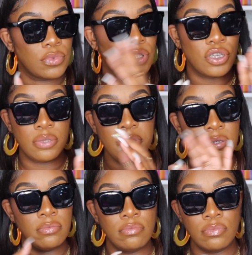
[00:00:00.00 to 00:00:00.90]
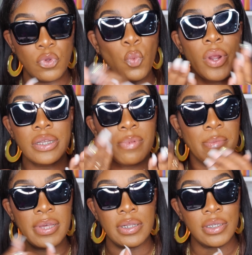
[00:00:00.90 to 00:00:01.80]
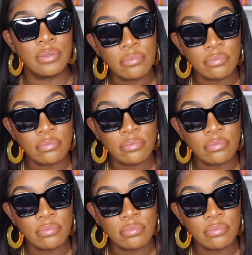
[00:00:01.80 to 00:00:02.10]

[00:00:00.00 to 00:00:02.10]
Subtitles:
Excuse me? Where's my money?